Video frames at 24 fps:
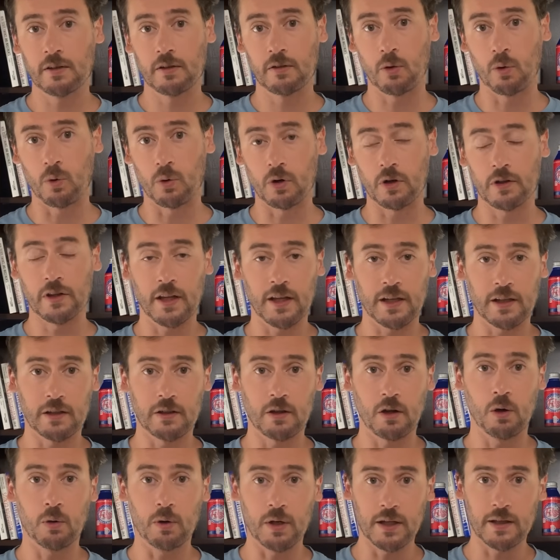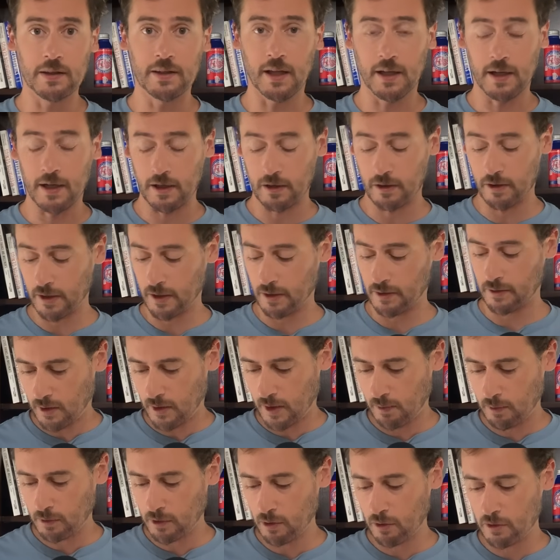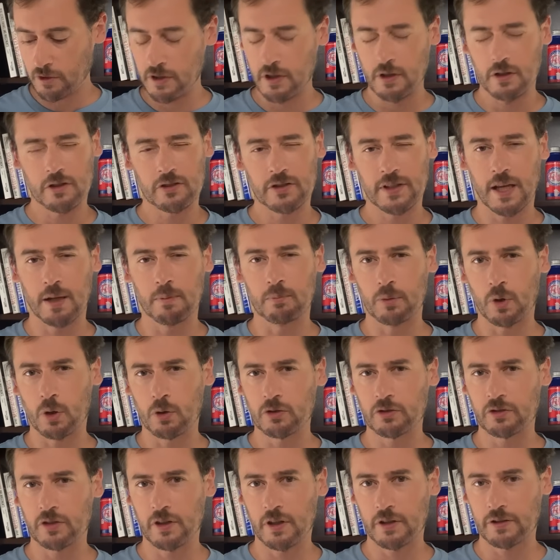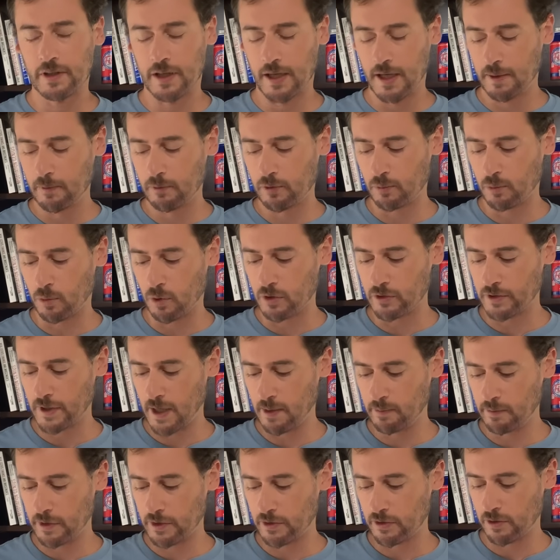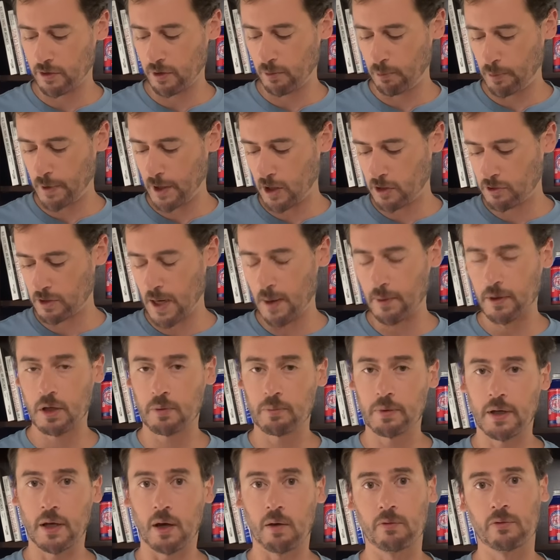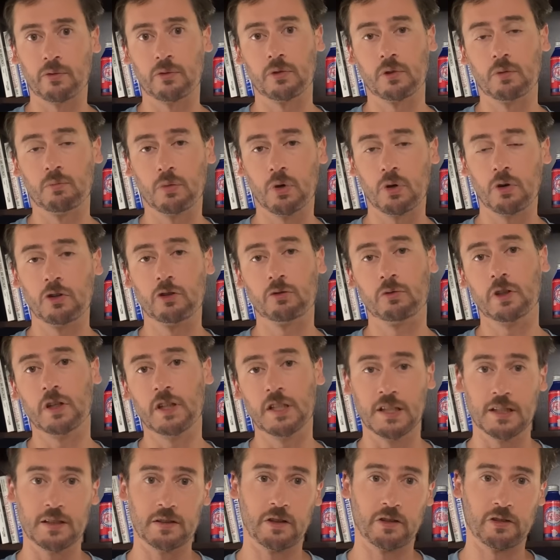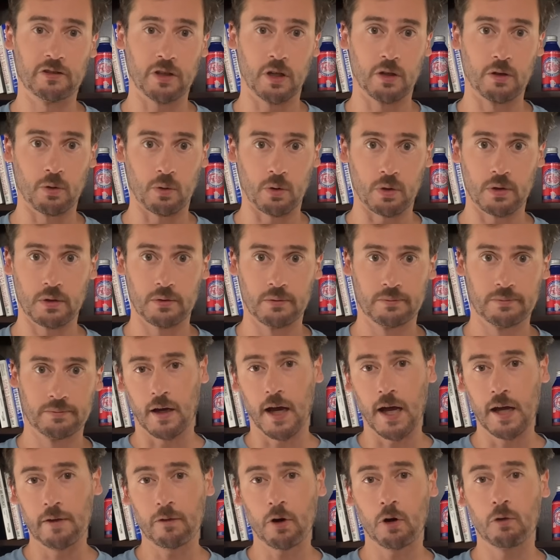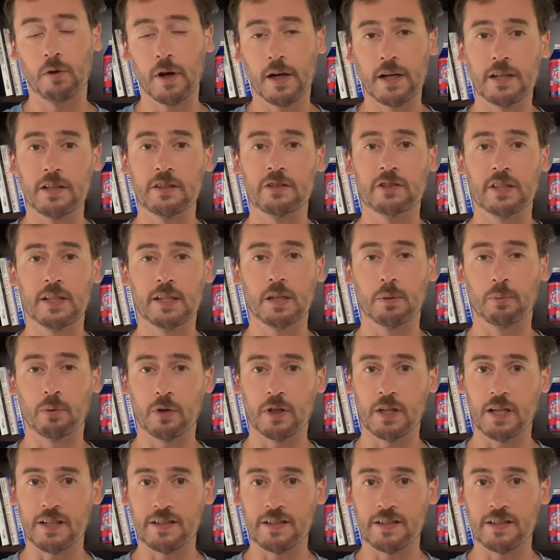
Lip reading: horde that go in that area. I would go Deer Stand most of the time for more damage, although Bear Trap could be helpful in modes where you need the stun horde. I've already seen a pretty